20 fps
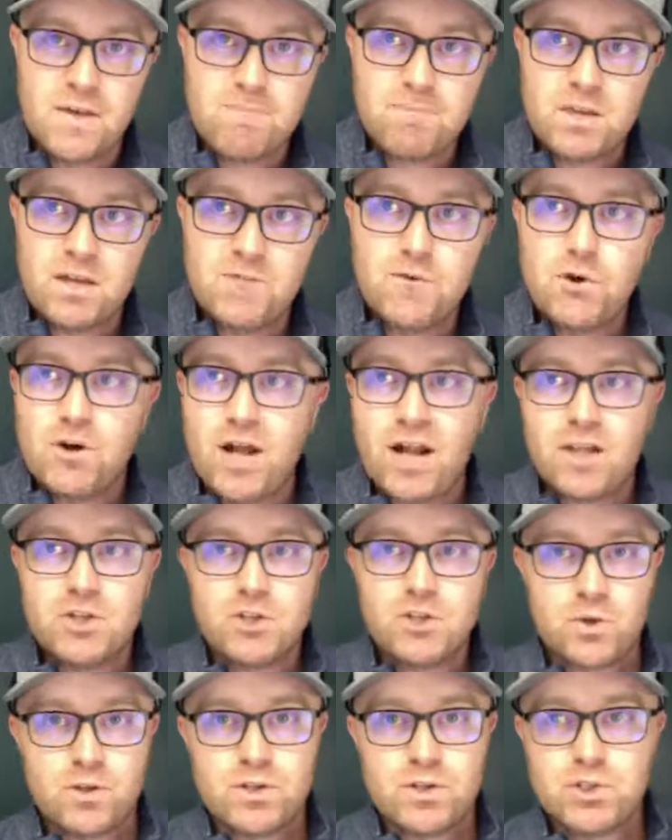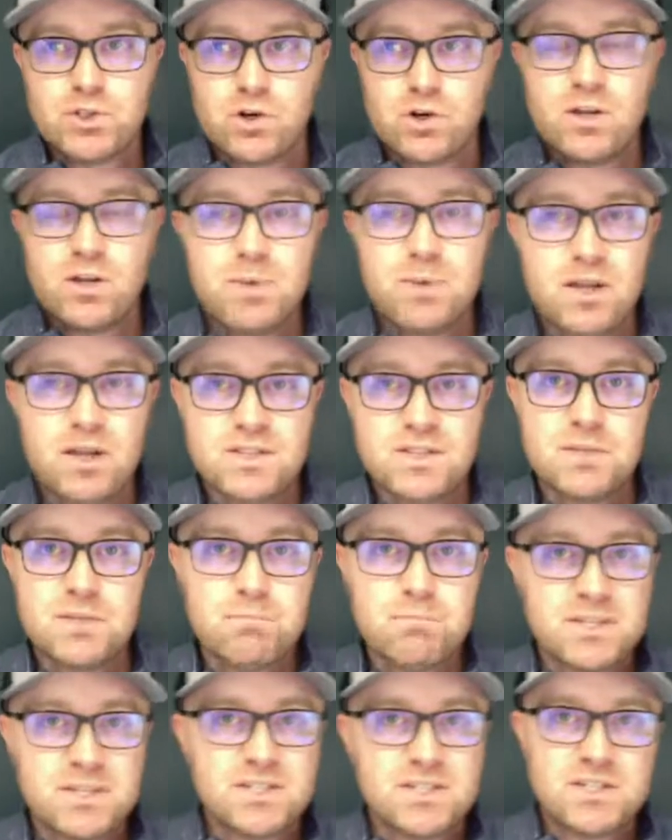If you're not enjoying the journey because the
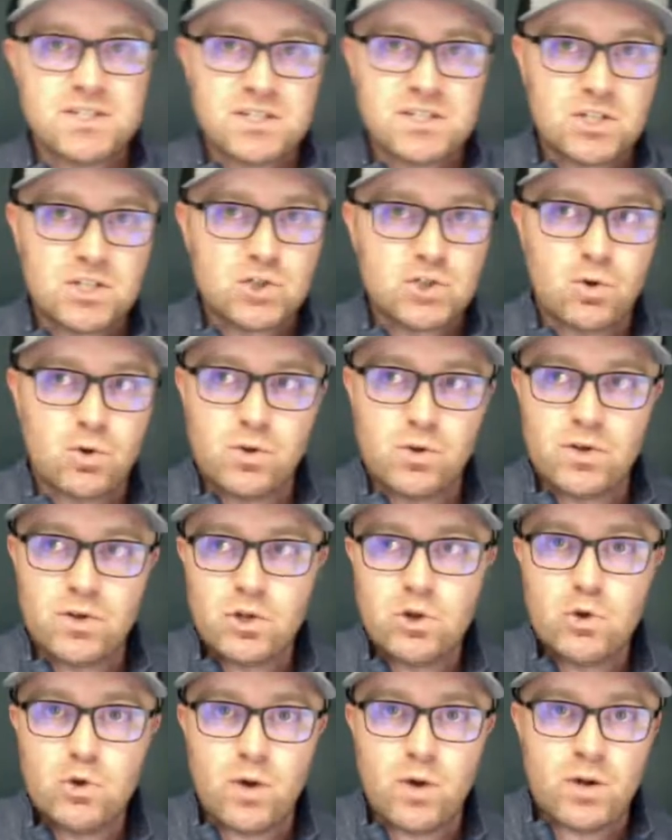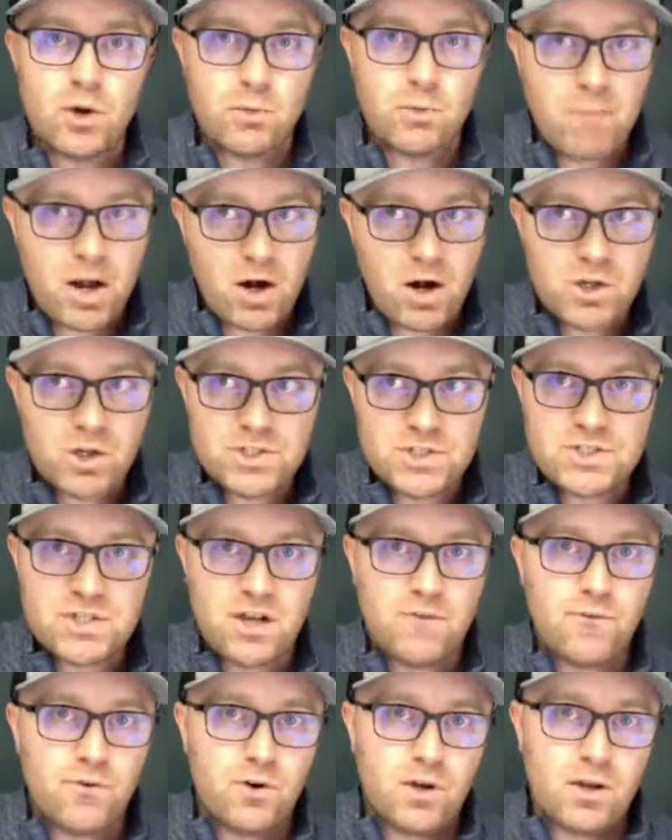business is controlling you and your marriage is
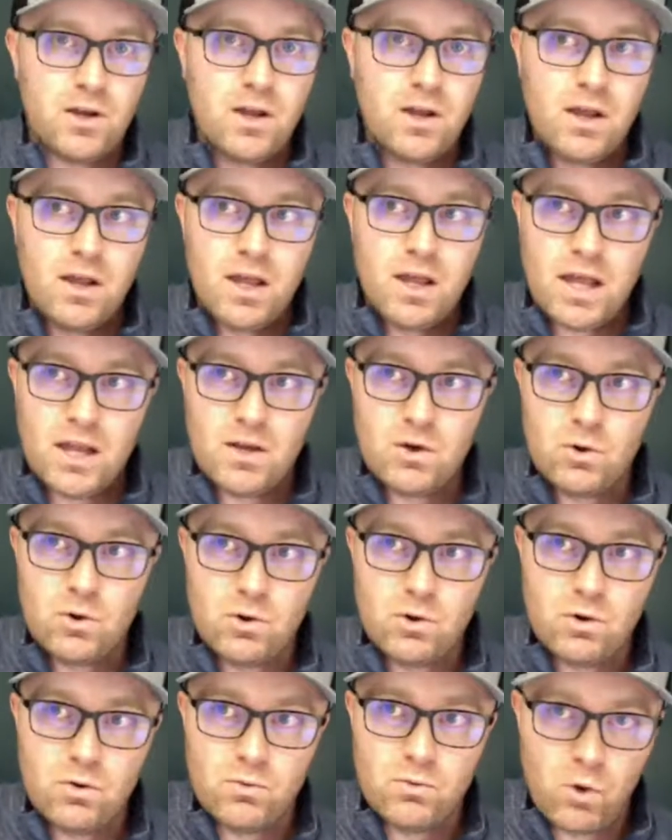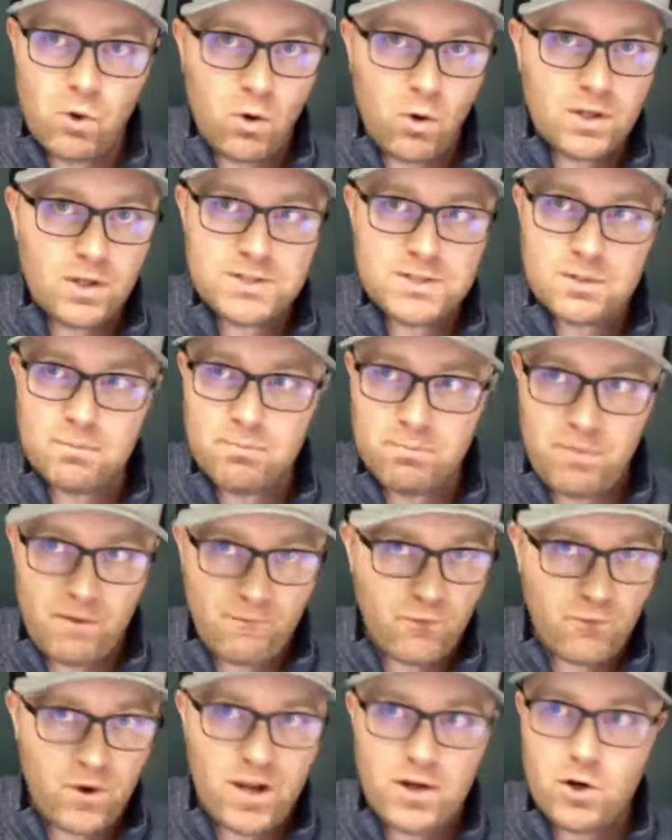suffering and your role as a
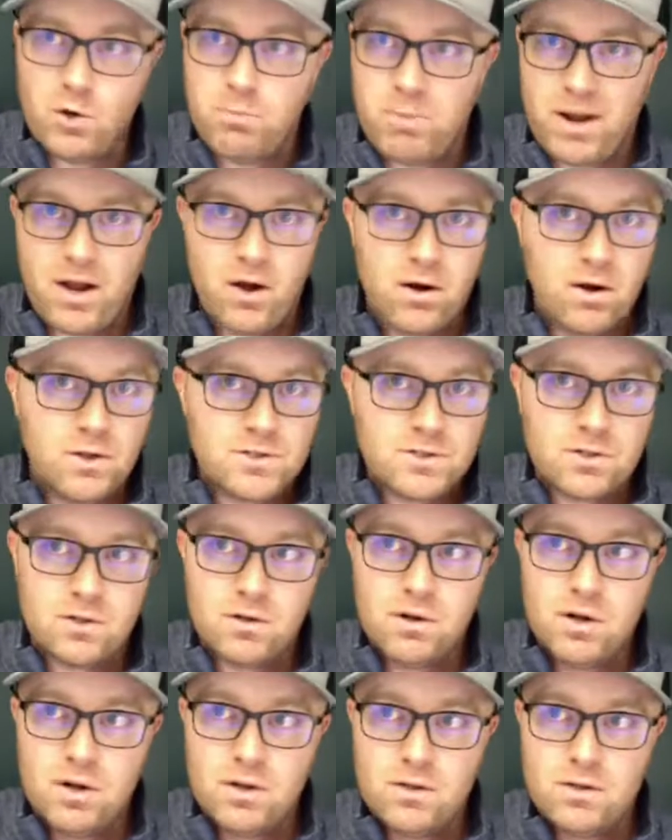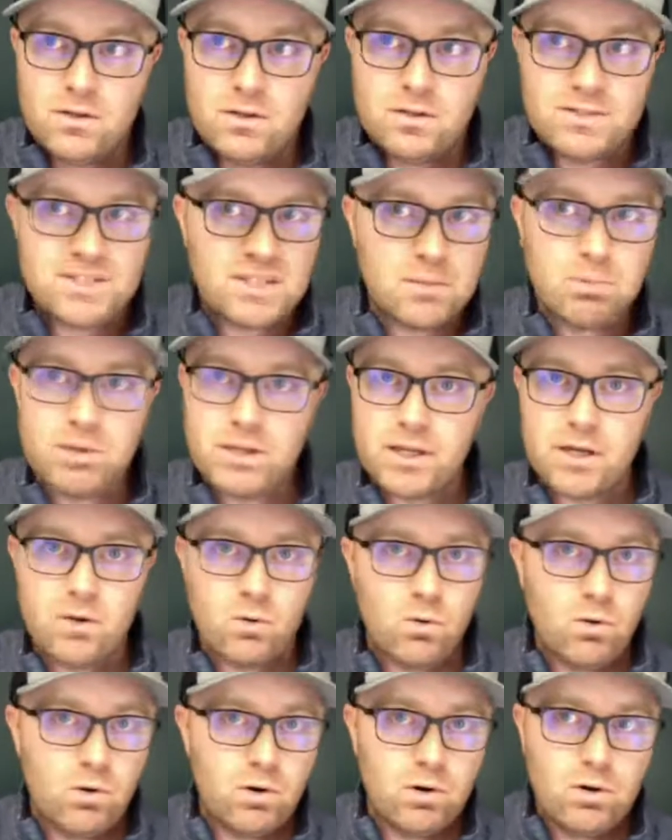friend or parent or sibling
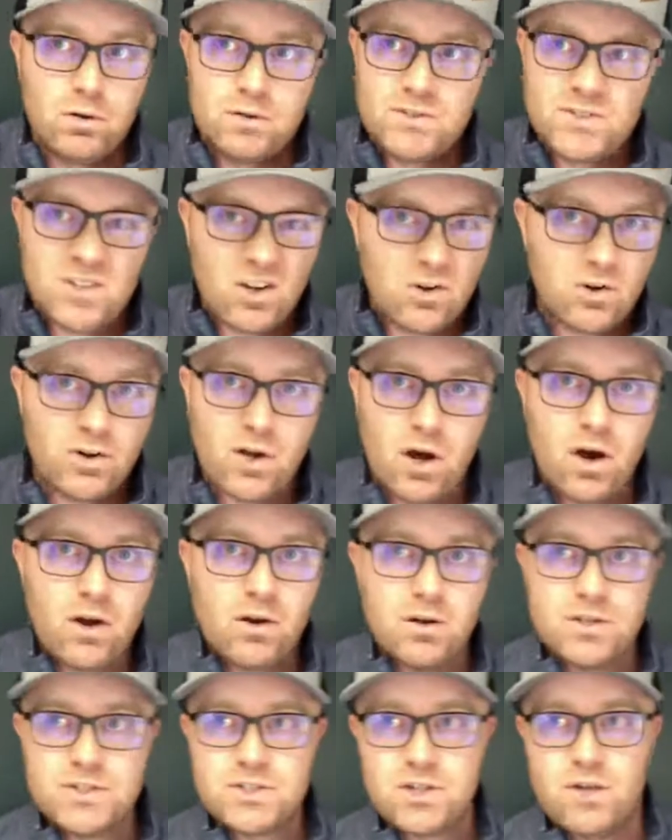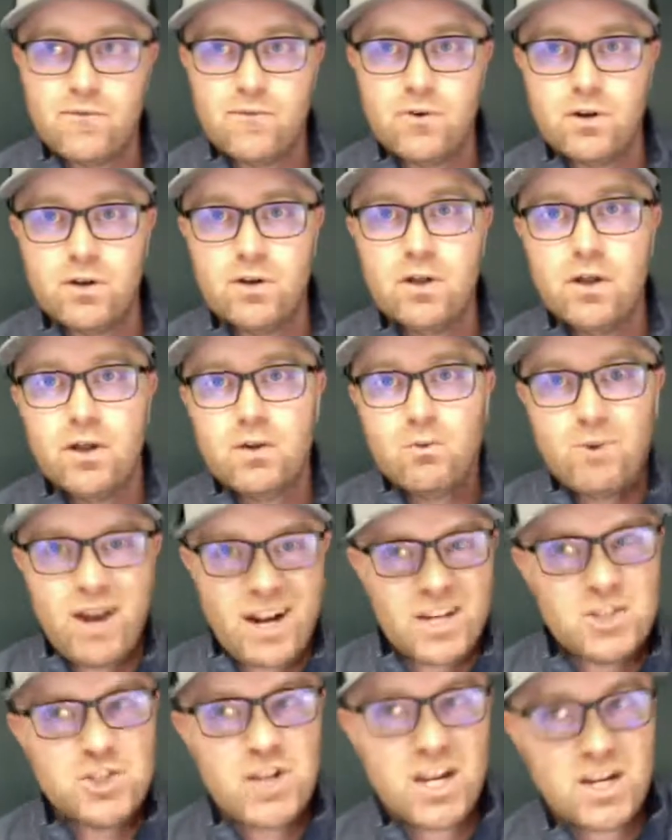or son or daughter is suffering, we got
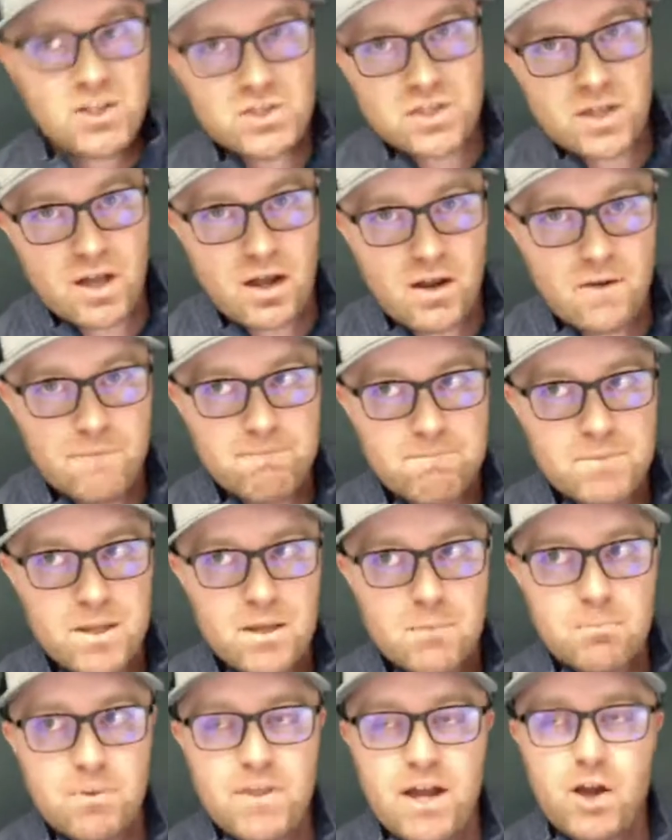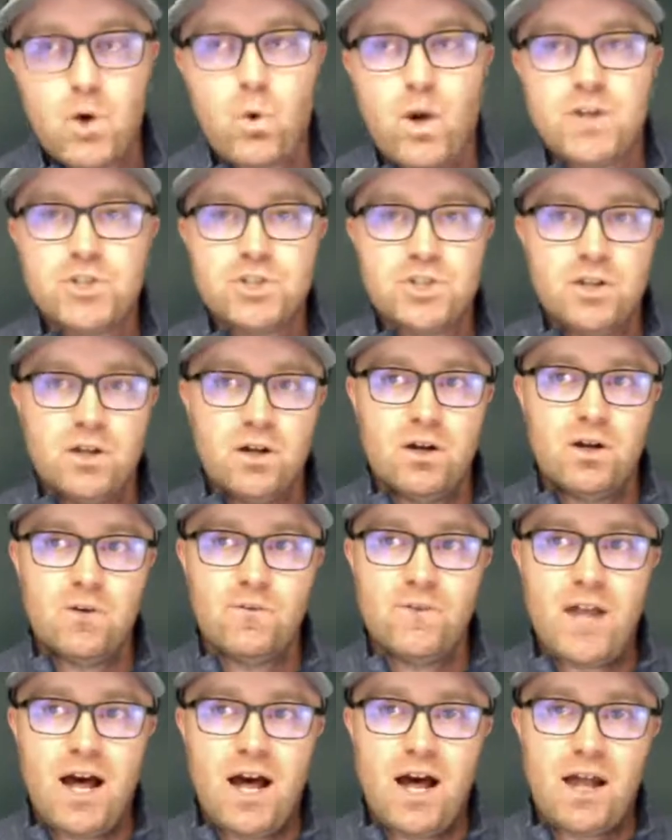to change that. But that question
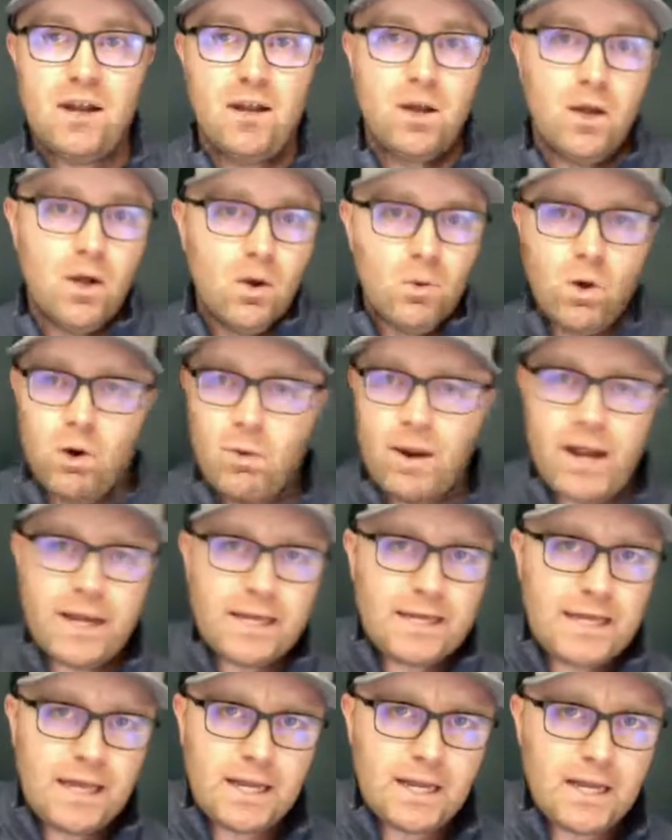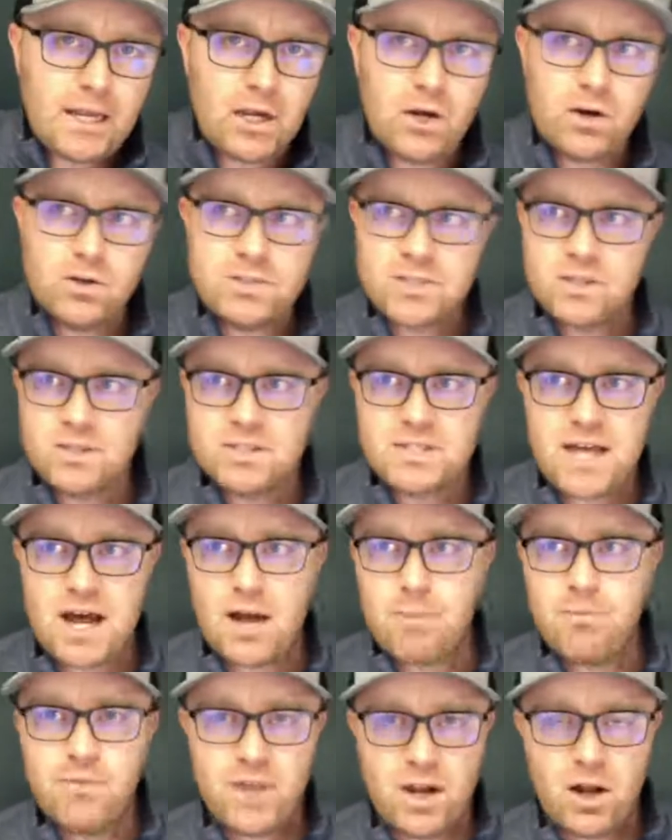of not, well, when I get here to the
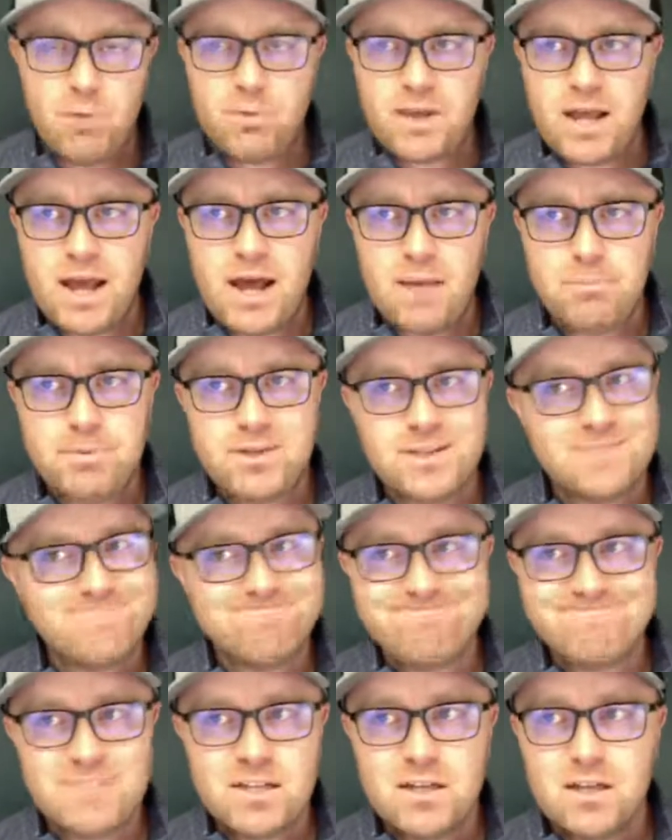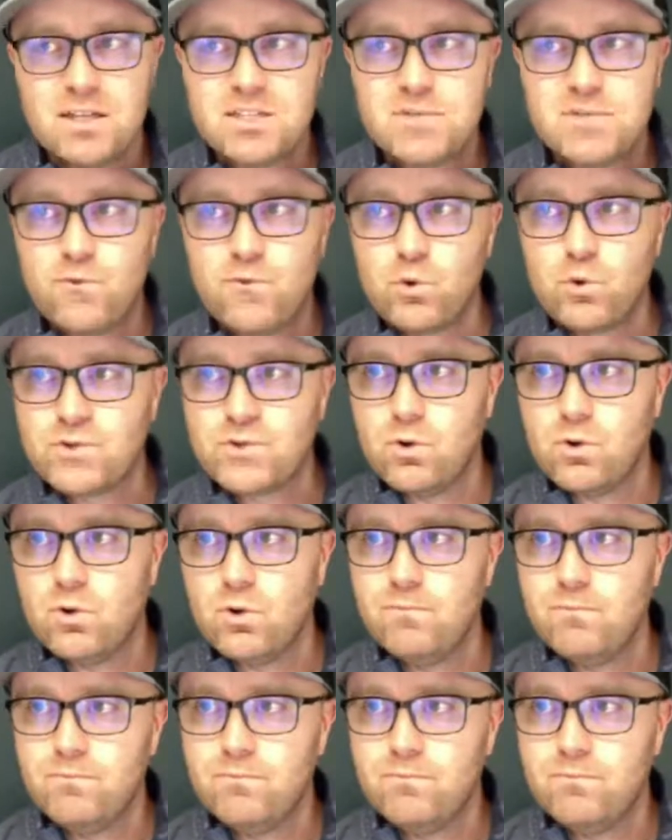top, then I'll be happy, it's fool's gold.